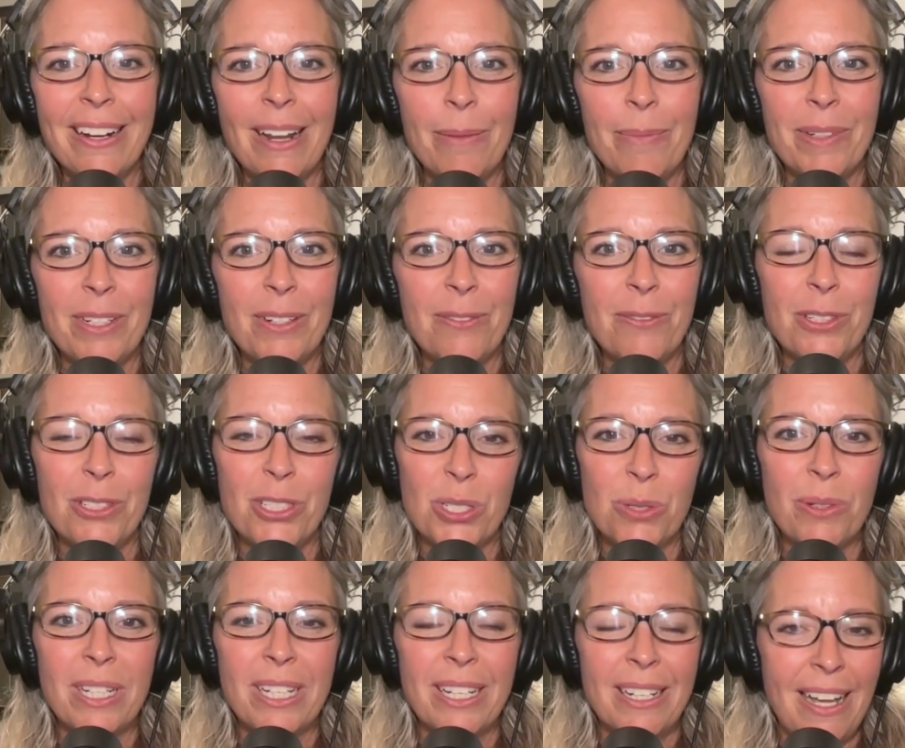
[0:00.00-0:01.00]
I mean, if you're
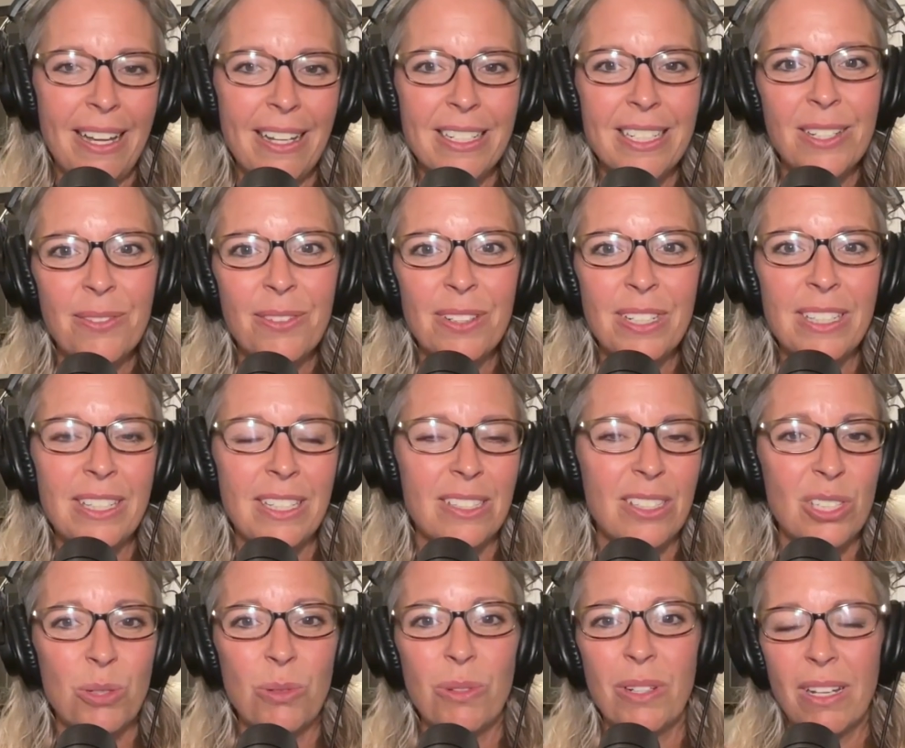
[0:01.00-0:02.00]
doing an activity that's
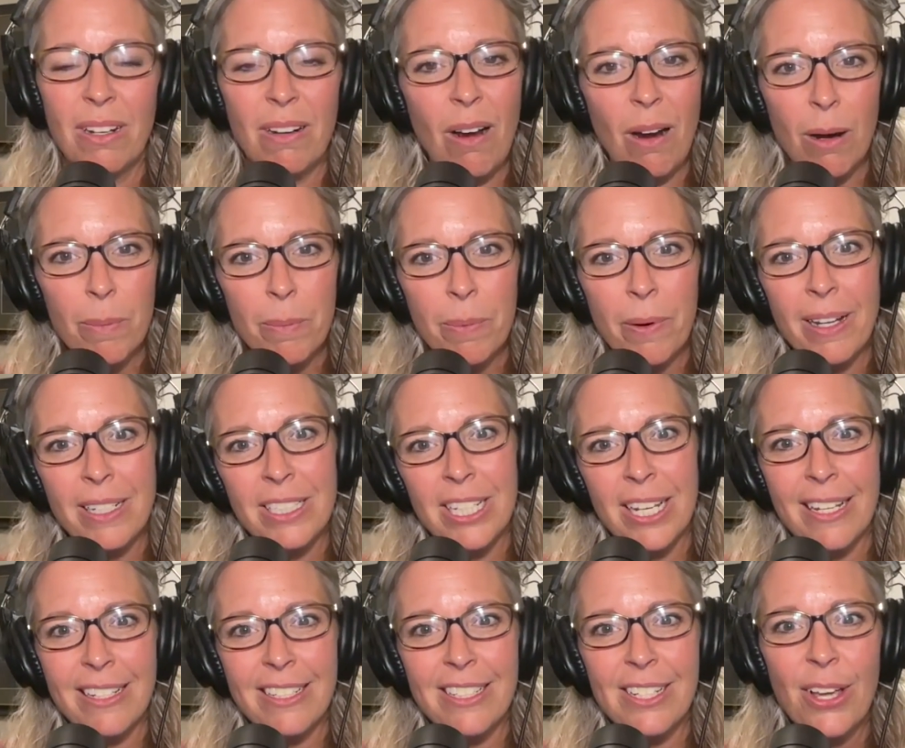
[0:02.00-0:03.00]
doing an art
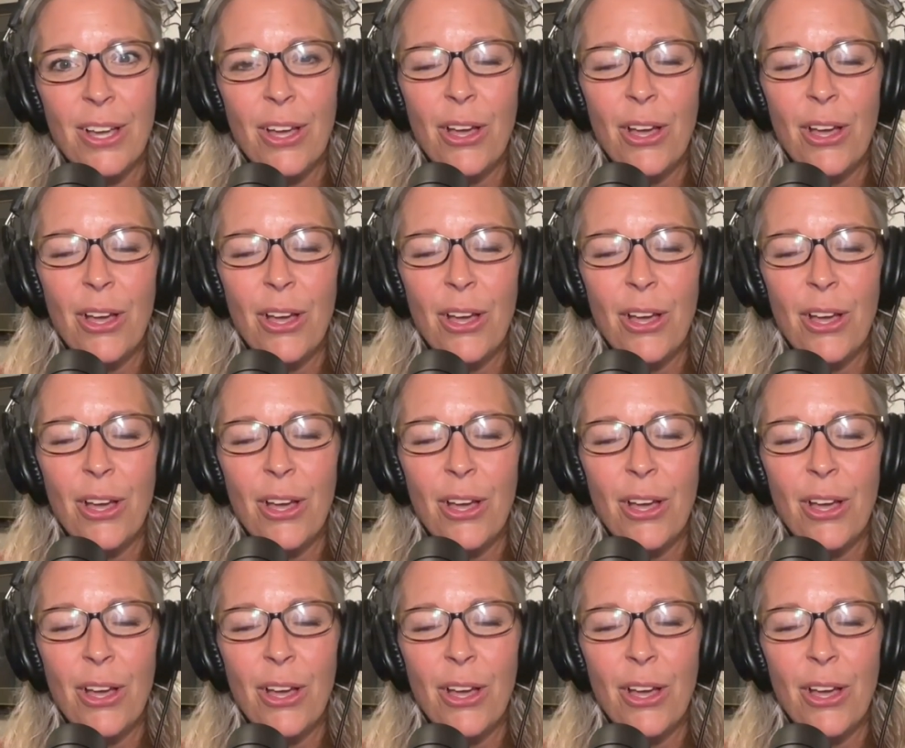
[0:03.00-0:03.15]
project